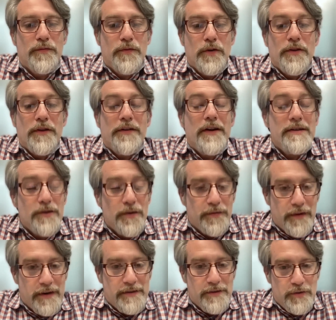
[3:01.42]
for the rest
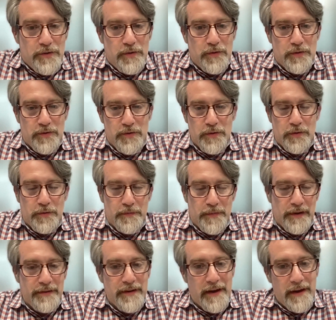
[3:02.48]
of us to
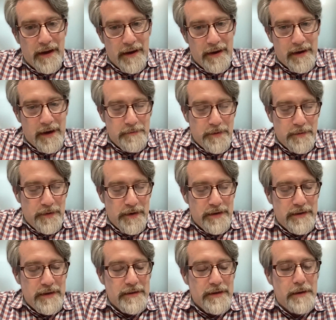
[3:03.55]
build AI
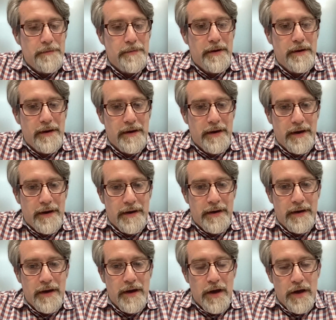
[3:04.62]
capabilities, AI
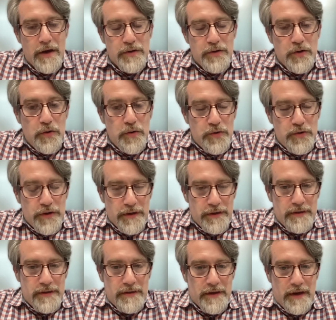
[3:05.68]

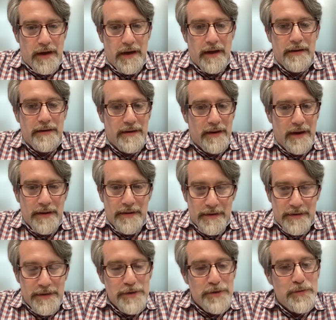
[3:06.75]
solutions, and
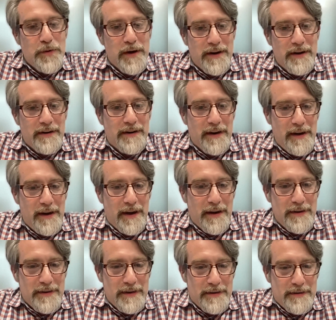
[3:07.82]
this is where
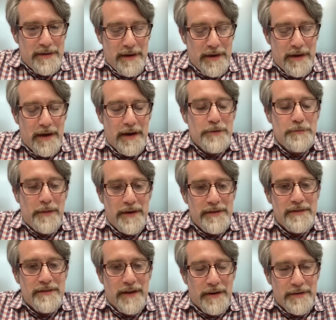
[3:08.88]
AI Explain
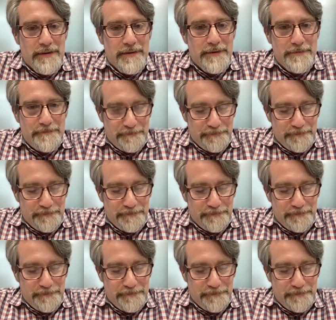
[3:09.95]
started.